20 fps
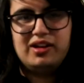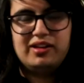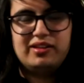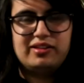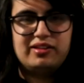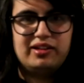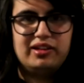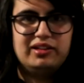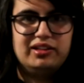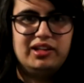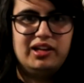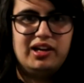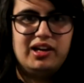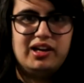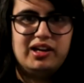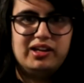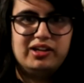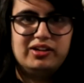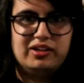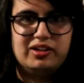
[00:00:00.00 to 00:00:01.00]
a slightly
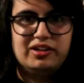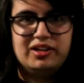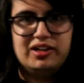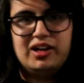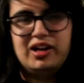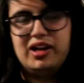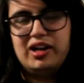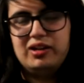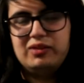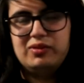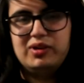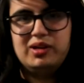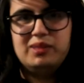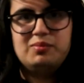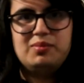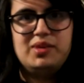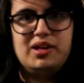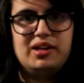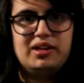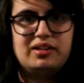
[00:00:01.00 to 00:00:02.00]
higher highway
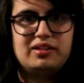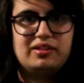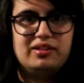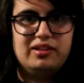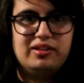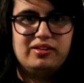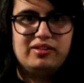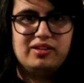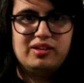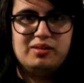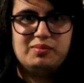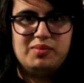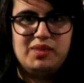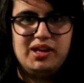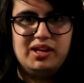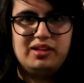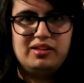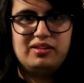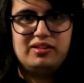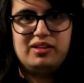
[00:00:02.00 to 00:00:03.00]
mix than some
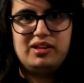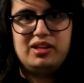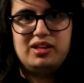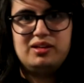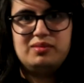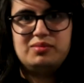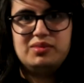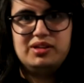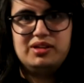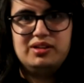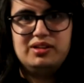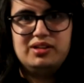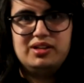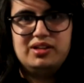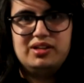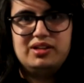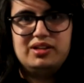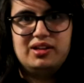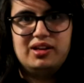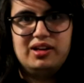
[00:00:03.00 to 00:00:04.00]
may see, but
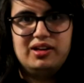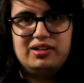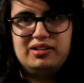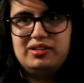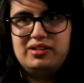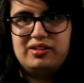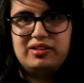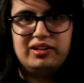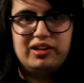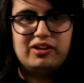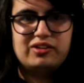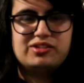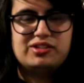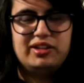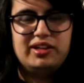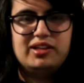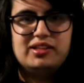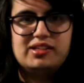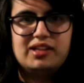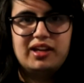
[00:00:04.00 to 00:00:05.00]
it's
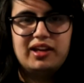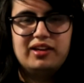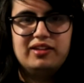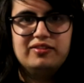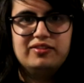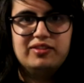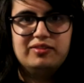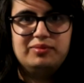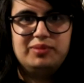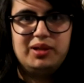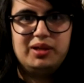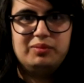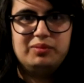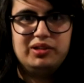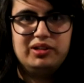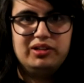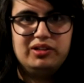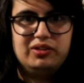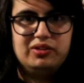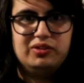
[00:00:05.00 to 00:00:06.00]
largely indicative of
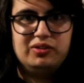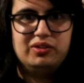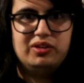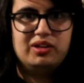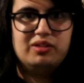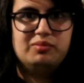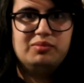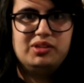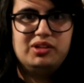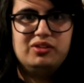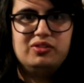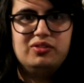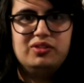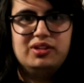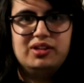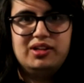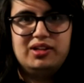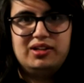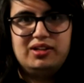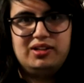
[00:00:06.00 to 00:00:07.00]
people who
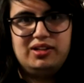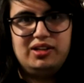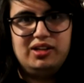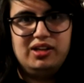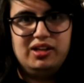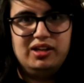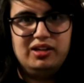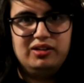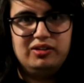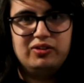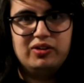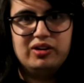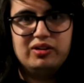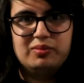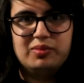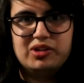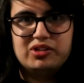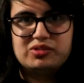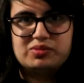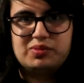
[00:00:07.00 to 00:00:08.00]
commute in greater
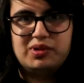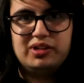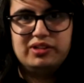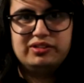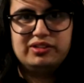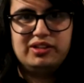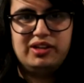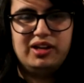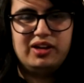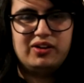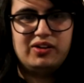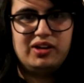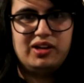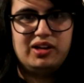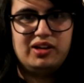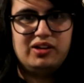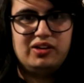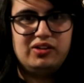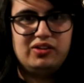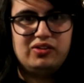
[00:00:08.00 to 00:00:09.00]
metropolitan
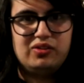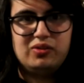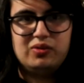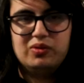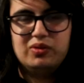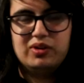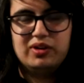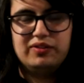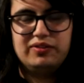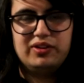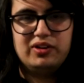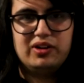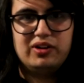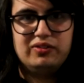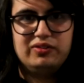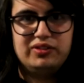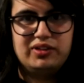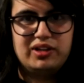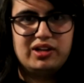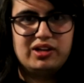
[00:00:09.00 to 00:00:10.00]
areas, or if you're
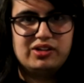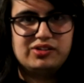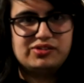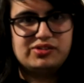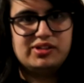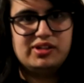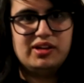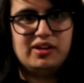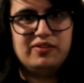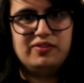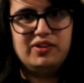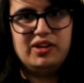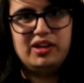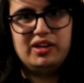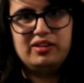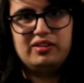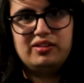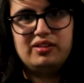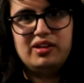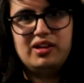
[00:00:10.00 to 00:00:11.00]
out in the country and have
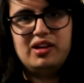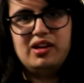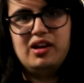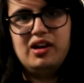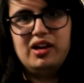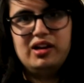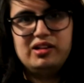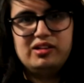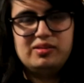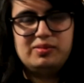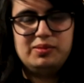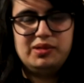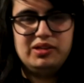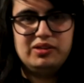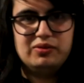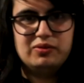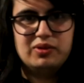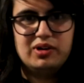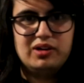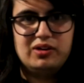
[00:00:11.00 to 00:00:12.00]
nice
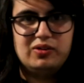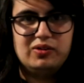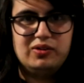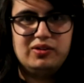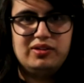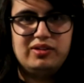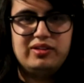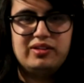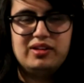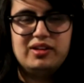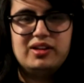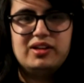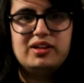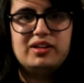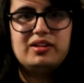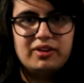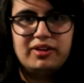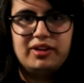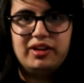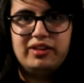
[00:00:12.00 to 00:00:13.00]
high-speed roads.
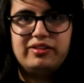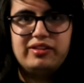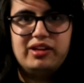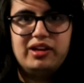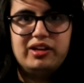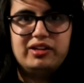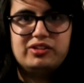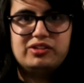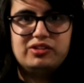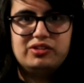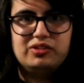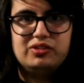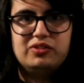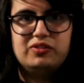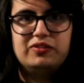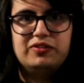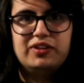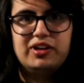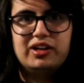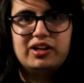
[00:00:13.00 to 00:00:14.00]
It's not too
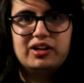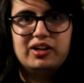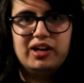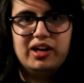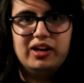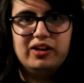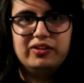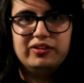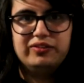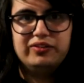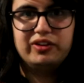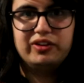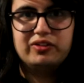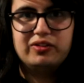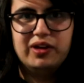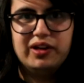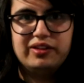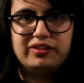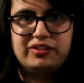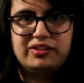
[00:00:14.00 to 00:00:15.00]
far out
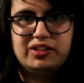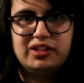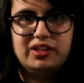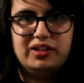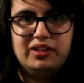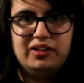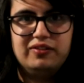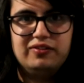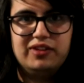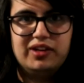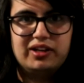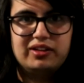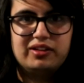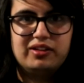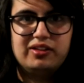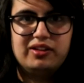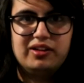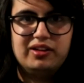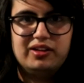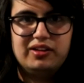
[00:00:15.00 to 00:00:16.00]
question. In fact,
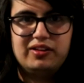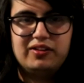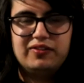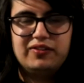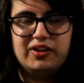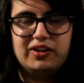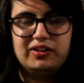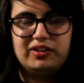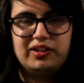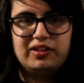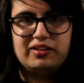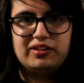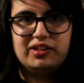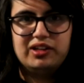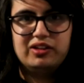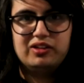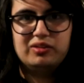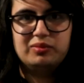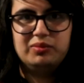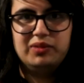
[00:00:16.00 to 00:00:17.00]
it's a fairly
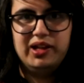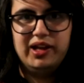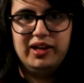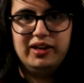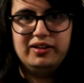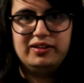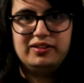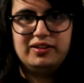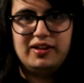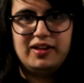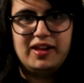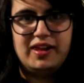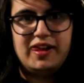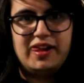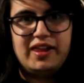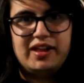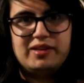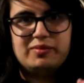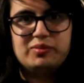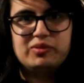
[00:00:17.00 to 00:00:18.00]
standard blend.
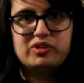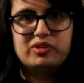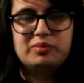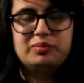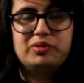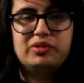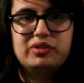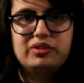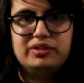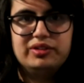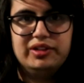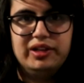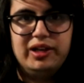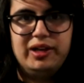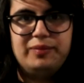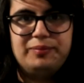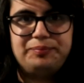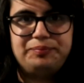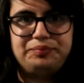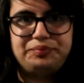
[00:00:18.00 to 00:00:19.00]
More
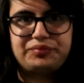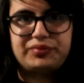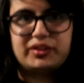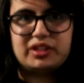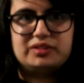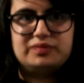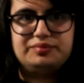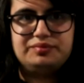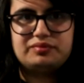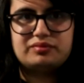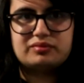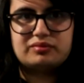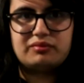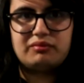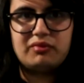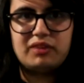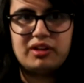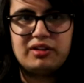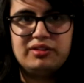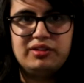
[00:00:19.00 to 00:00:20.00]
importantly,
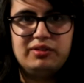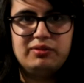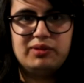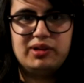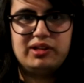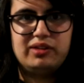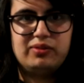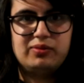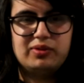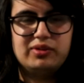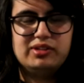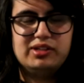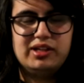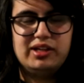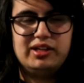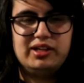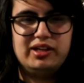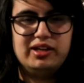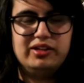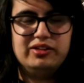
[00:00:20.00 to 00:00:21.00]
the runs were
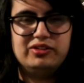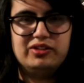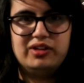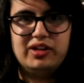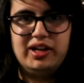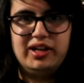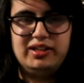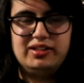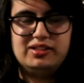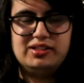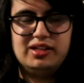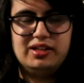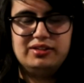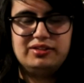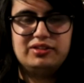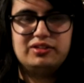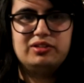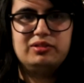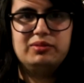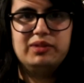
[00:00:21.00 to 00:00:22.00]
done under
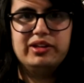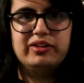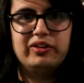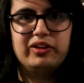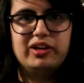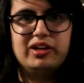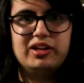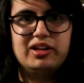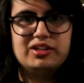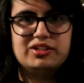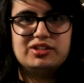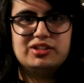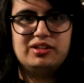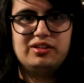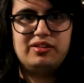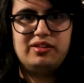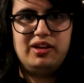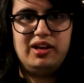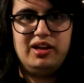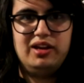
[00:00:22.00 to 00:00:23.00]
identical weather
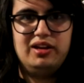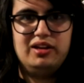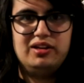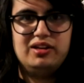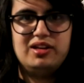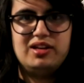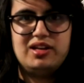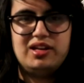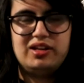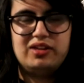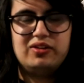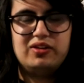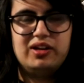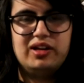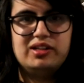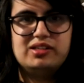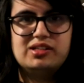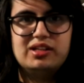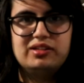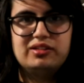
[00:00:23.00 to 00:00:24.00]
conditions and near
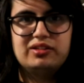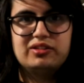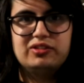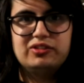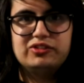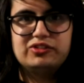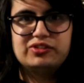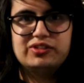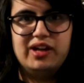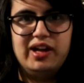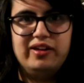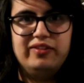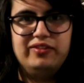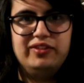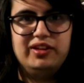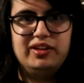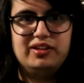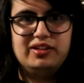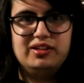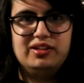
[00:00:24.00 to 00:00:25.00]
identical
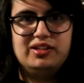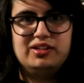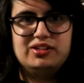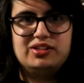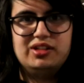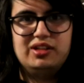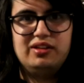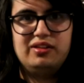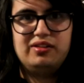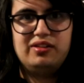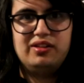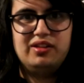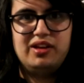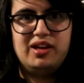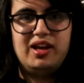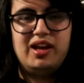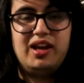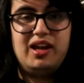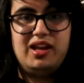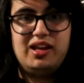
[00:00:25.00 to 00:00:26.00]
traffic conditions.
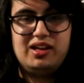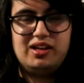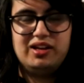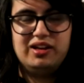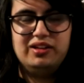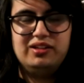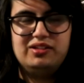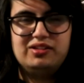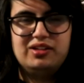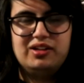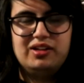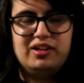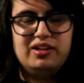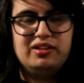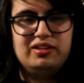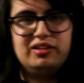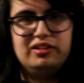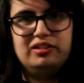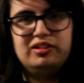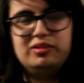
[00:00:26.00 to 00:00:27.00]
And
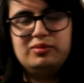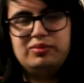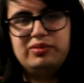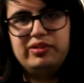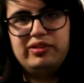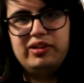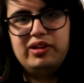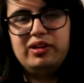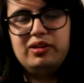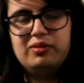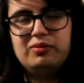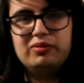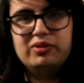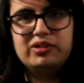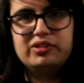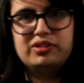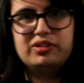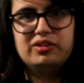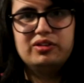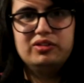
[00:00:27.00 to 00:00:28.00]
the loop was a
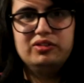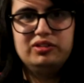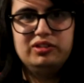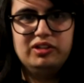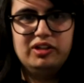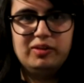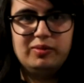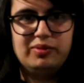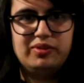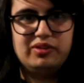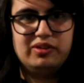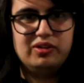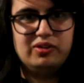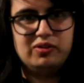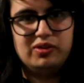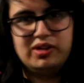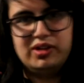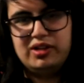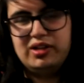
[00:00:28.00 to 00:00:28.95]
return loop, so